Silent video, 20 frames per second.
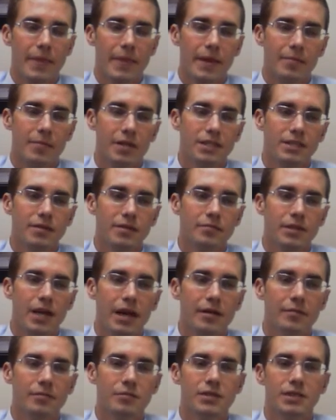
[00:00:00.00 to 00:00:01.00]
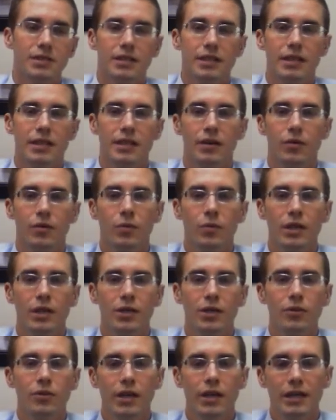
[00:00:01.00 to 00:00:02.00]
But sometimes, when
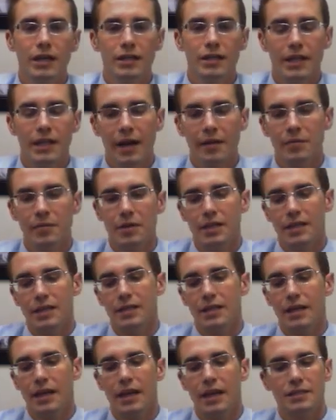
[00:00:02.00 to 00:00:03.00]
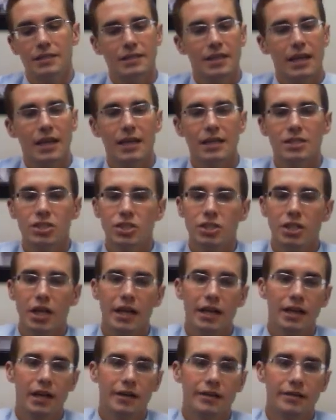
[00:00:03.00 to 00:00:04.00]
you get a diamond and say it's
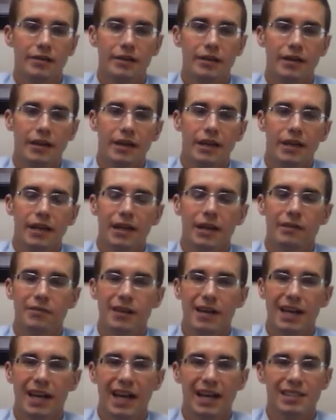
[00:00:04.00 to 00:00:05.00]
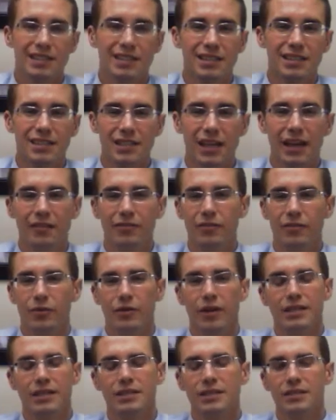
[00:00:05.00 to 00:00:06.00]
J color, if it has a slight
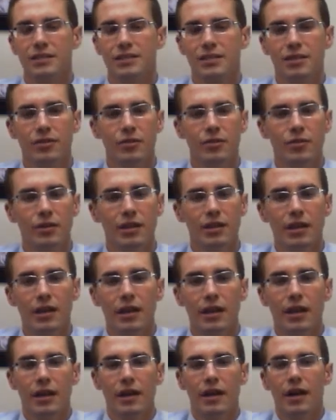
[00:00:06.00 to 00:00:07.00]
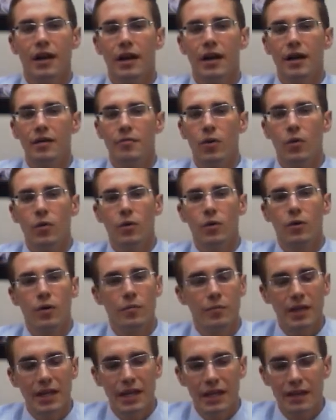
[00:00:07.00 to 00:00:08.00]
fluorescence to it, or
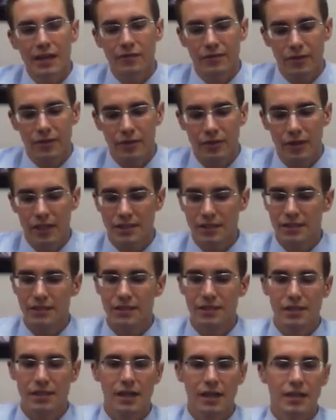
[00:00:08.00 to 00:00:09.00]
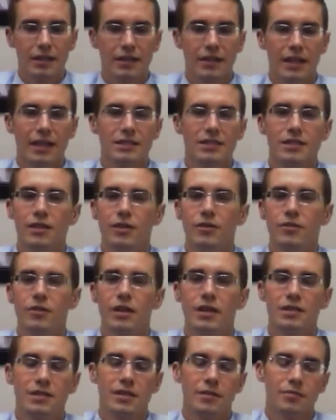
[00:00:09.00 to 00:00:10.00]
a medium fluorescence, that stone
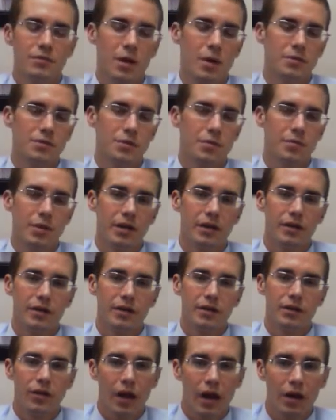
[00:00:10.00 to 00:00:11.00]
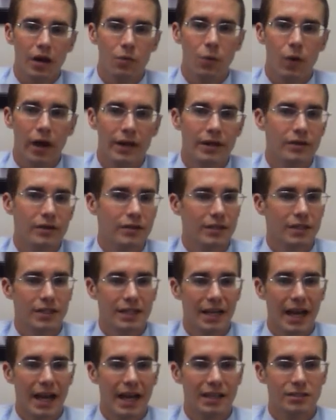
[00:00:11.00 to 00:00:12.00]
can sometimes appear a lot whiter than
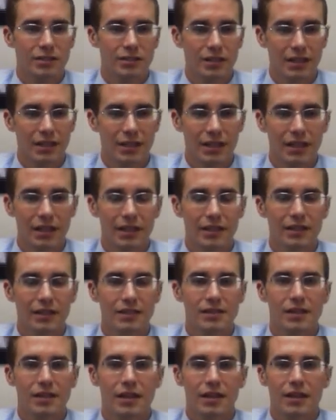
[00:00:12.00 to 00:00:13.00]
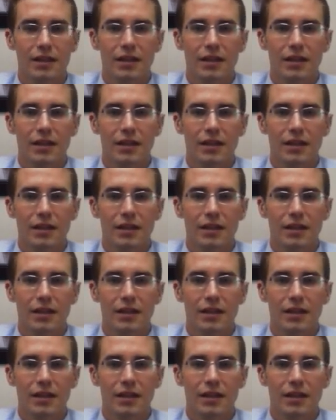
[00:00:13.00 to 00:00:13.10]
it actually is.